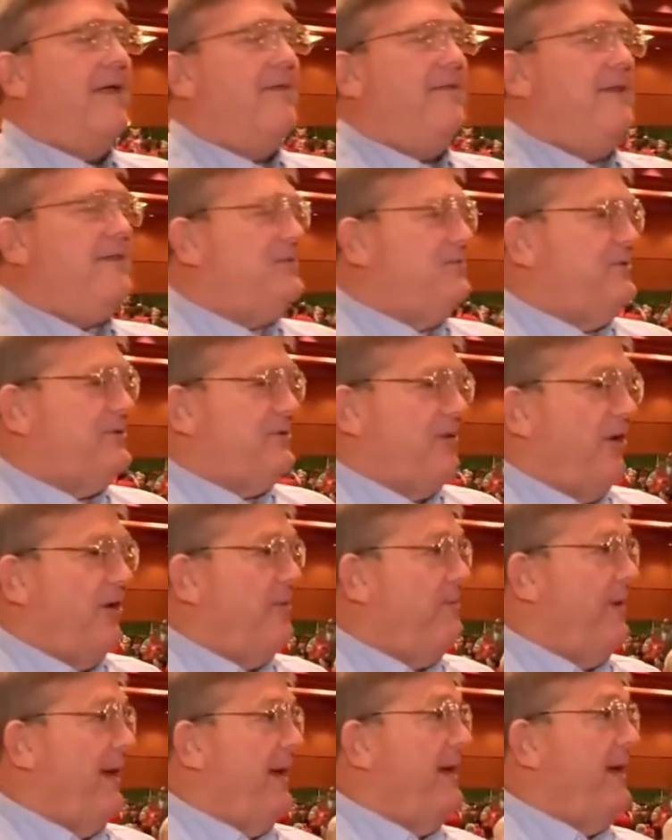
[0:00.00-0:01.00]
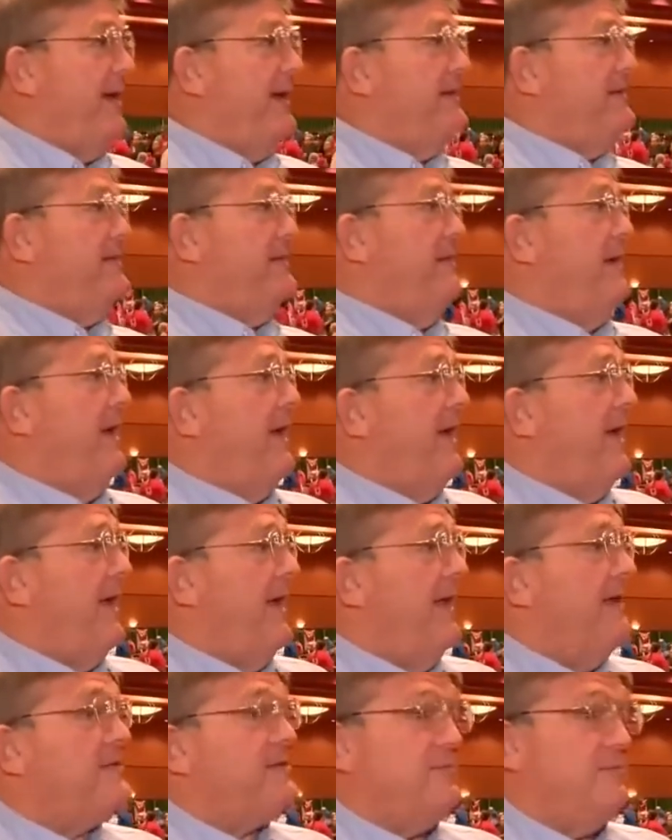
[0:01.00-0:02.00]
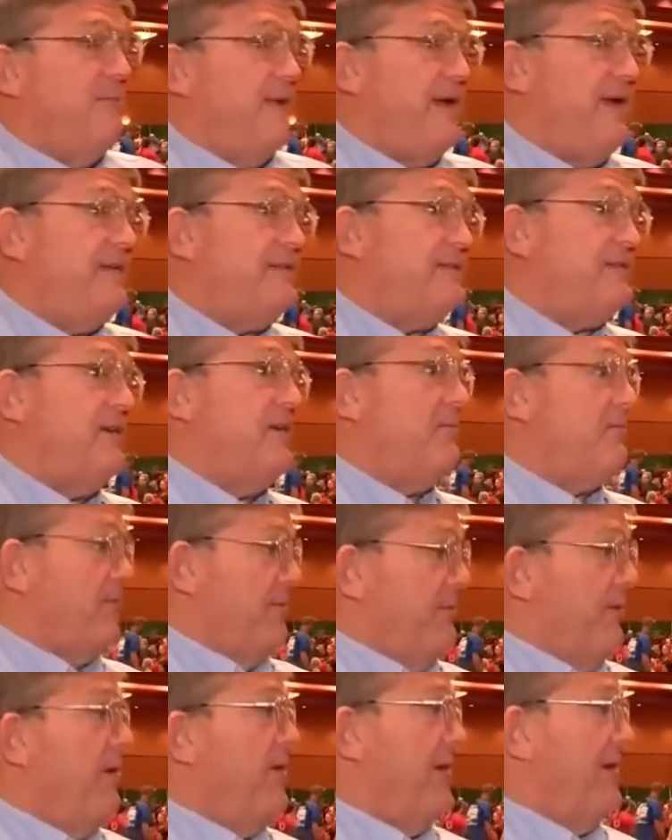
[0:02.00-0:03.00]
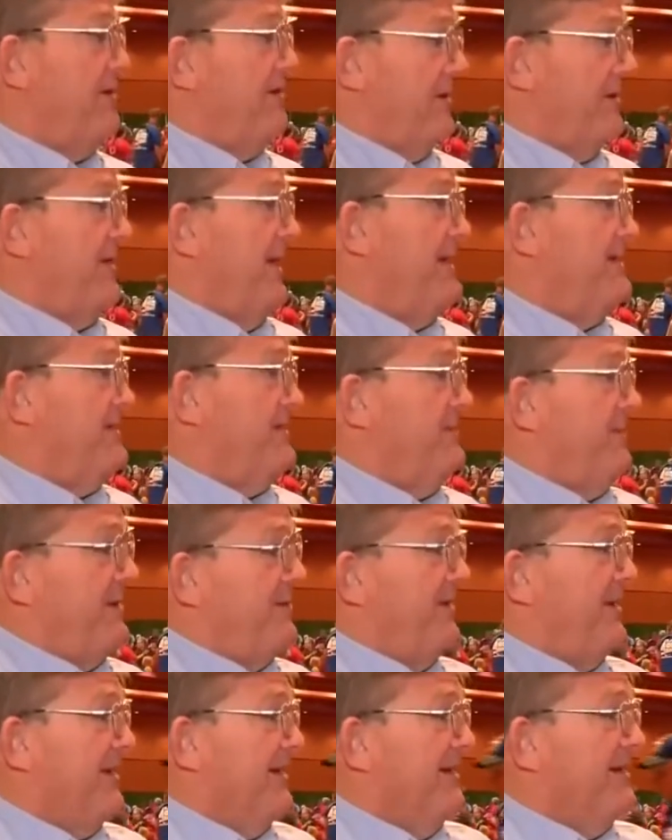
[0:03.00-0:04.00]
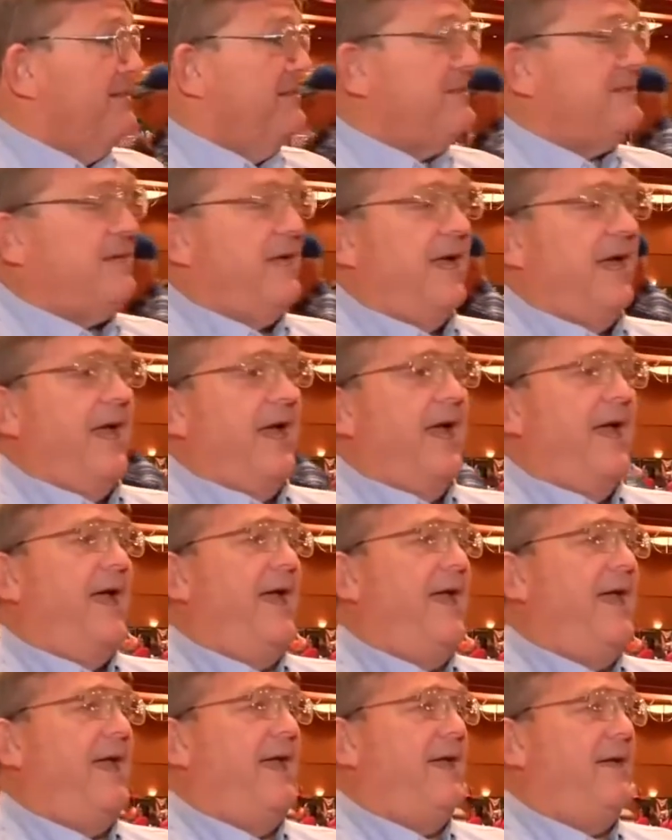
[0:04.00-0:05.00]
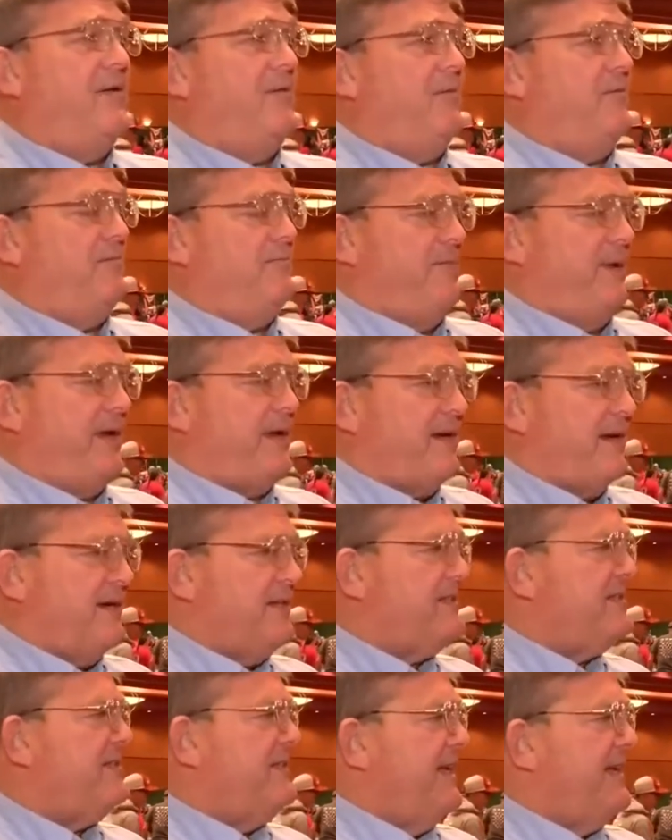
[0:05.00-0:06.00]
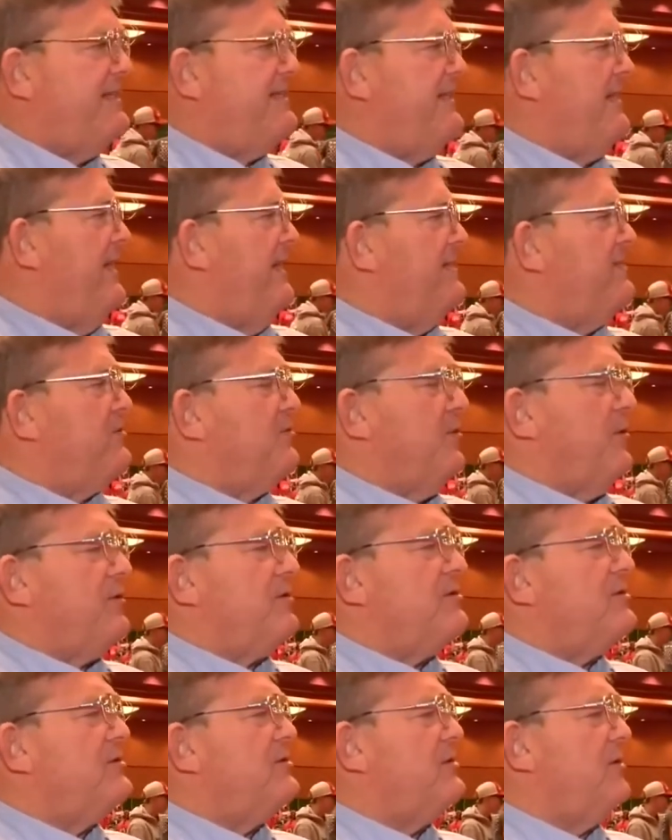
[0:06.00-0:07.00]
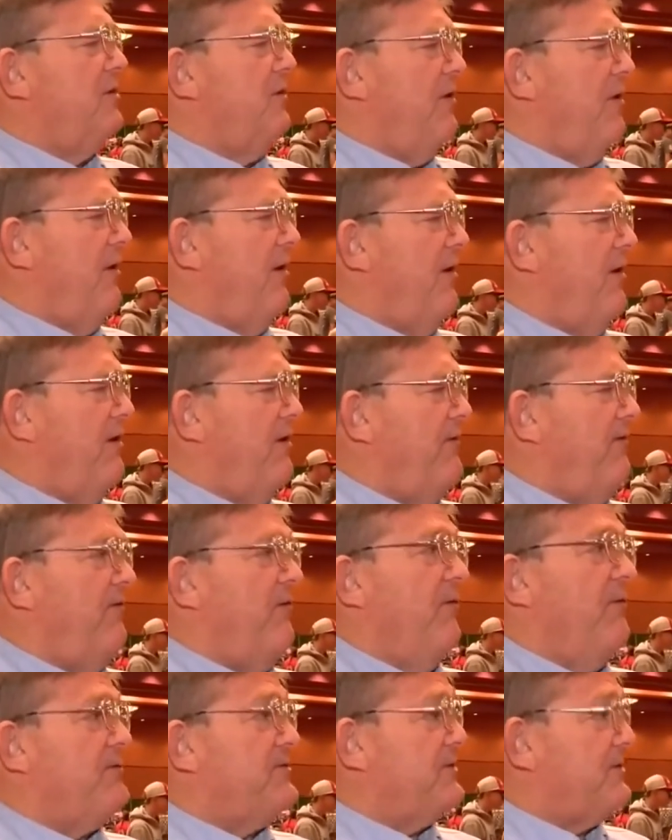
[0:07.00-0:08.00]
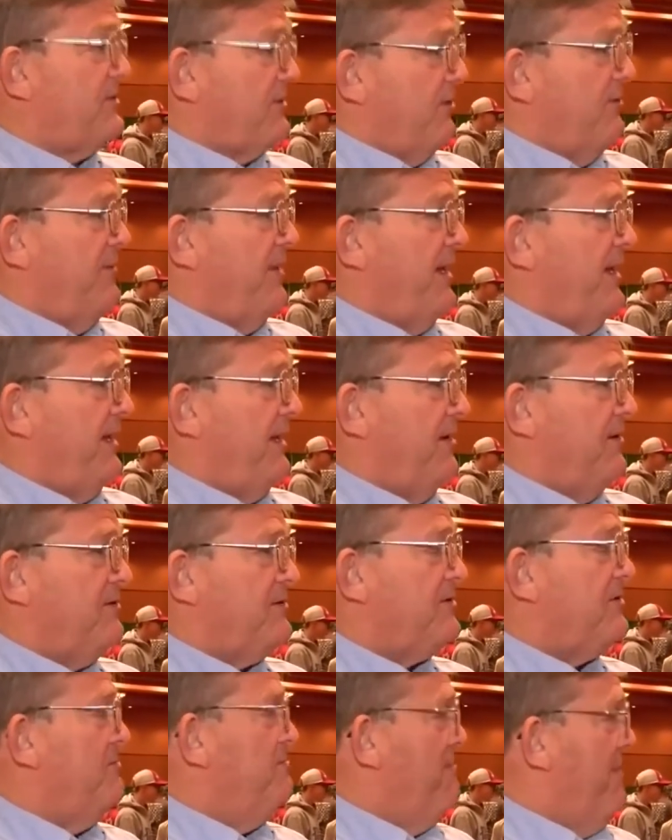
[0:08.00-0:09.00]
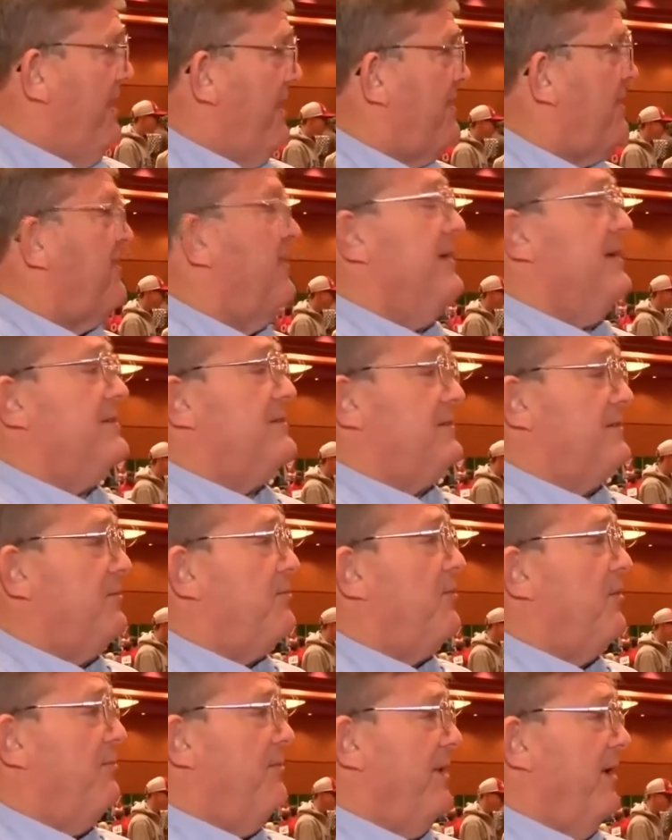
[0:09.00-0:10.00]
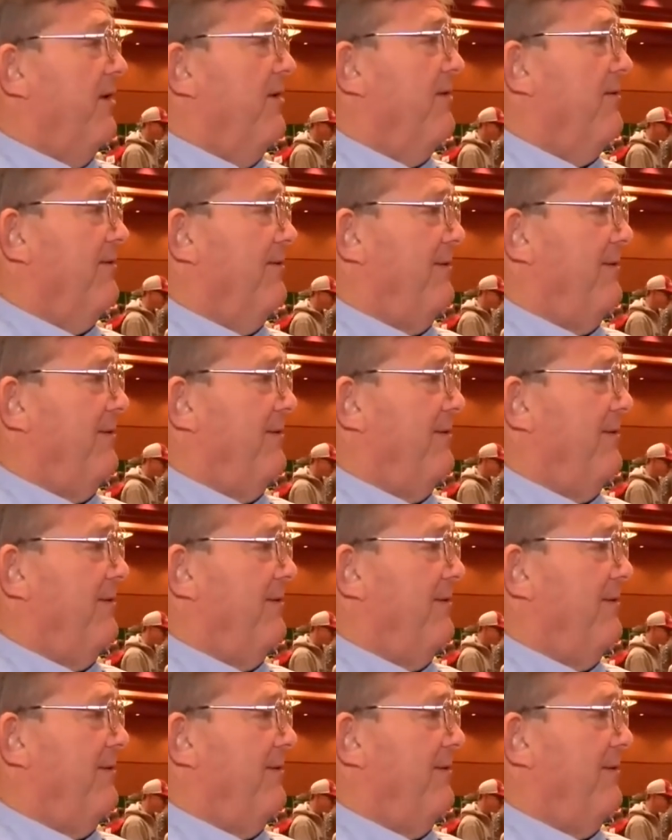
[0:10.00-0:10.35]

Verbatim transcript: This was started by Daisy as a means of promoting the Daisy BB guns. And because Daisy has worked so hard for so many years to make this the premier